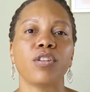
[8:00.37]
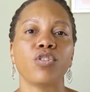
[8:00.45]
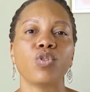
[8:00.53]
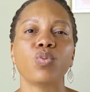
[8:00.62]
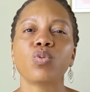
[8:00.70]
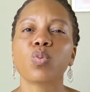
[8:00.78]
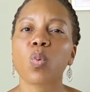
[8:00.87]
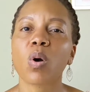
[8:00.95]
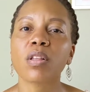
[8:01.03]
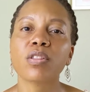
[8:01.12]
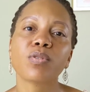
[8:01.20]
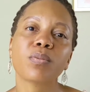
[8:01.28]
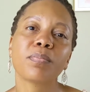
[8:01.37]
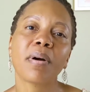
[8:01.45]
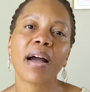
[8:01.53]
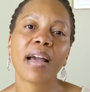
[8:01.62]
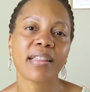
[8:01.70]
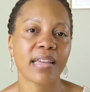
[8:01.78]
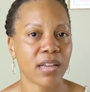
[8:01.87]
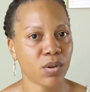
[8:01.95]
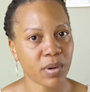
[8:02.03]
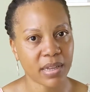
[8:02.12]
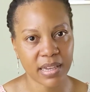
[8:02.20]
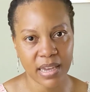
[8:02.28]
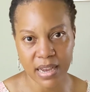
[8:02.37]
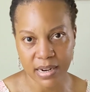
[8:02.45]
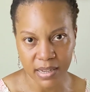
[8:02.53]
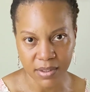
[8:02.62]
you would want to buy that organic.